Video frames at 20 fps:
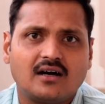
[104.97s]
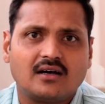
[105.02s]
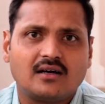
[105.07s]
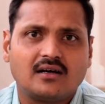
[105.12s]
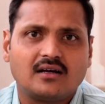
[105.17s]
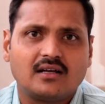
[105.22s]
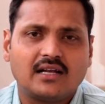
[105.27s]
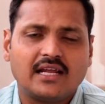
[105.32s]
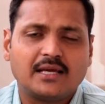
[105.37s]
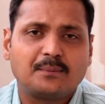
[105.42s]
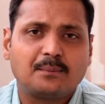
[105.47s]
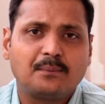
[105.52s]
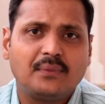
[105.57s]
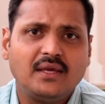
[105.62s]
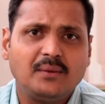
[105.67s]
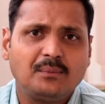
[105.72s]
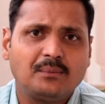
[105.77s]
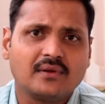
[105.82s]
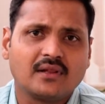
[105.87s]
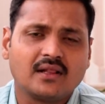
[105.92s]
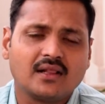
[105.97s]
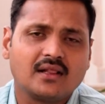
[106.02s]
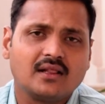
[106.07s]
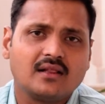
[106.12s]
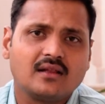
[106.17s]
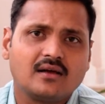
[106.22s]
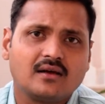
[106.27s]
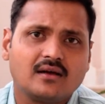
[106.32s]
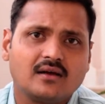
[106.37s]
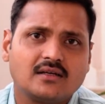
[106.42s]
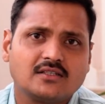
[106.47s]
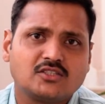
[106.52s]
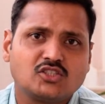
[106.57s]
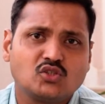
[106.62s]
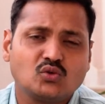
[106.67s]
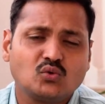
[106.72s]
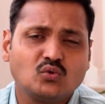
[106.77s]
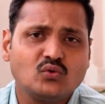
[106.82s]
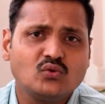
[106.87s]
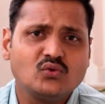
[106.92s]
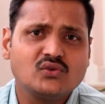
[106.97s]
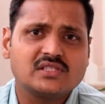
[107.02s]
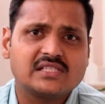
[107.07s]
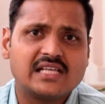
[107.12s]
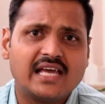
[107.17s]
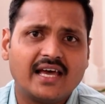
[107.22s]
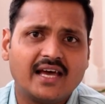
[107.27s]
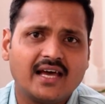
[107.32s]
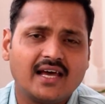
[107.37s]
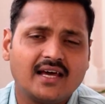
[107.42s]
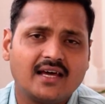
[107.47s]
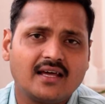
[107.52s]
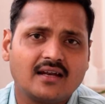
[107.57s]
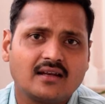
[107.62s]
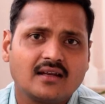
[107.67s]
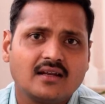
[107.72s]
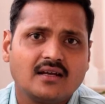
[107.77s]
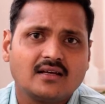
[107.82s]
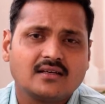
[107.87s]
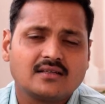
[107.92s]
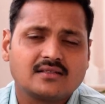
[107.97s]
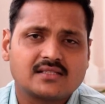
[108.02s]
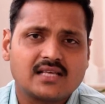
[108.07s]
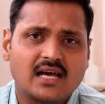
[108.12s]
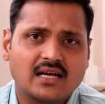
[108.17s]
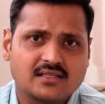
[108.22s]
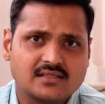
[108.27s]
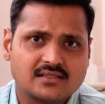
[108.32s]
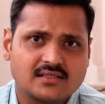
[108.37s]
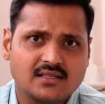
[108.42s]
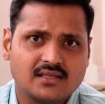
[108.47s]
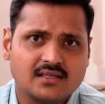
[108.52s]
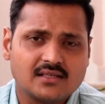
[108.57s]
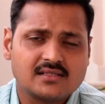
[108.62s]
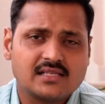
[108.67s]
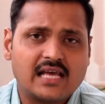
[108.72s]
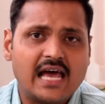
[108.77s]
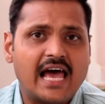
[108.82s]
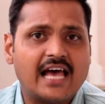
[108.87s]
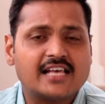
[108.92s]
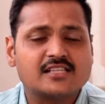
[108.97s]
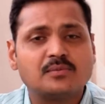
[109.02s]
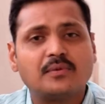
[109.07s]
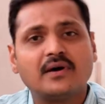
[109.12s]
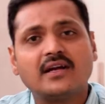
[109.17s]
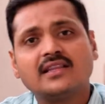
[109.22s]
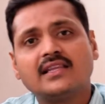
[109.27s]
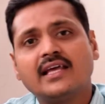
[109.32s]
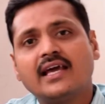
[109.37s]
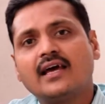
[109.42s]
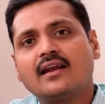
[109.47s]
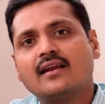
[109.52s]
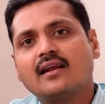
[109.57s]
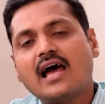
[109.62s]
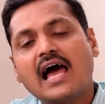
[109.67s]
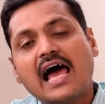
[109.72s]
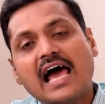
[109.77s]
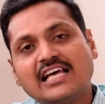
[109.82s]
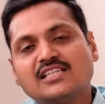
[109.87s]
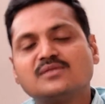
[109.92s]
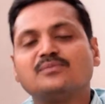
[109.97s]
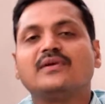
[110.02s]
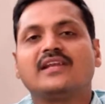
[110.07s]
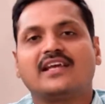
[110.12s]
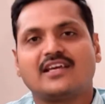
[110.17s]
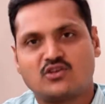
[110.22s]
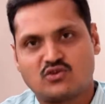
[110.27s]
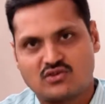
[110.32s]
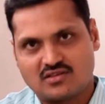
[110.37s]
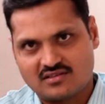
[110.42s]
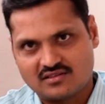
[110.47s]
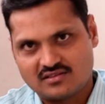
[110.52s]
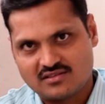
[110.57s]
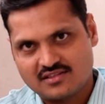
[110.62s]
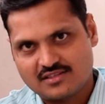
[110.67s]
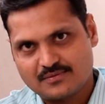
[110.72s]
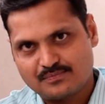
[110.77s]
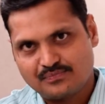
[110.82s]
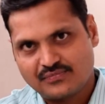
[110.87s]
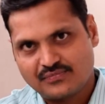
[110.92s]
Like people choose their success as per their aspirations.